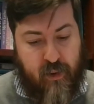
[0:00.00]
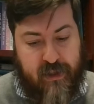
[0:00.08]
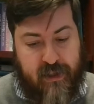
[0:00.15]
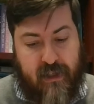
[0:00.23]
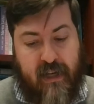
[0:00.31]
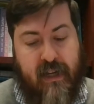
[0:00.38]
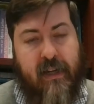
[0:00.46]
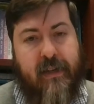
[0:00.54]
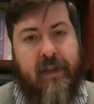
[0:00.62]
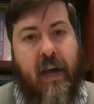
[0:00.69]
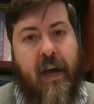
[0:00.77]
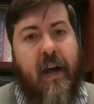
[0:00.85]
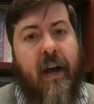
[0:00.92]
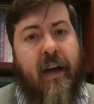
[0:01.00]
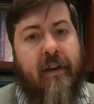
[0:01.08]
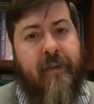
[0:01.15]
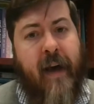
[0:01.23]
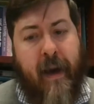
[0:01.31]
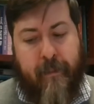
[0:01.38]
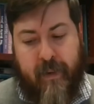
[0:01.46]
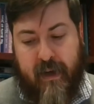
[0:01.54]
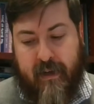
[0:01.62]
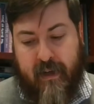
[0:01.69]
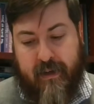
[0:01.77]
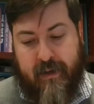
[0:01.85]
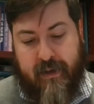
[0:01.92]
seeds of
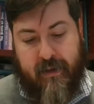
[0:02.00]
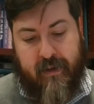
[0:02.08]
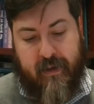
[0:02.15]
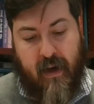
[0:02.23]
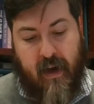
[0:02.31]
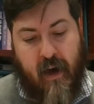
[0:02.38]
happiness.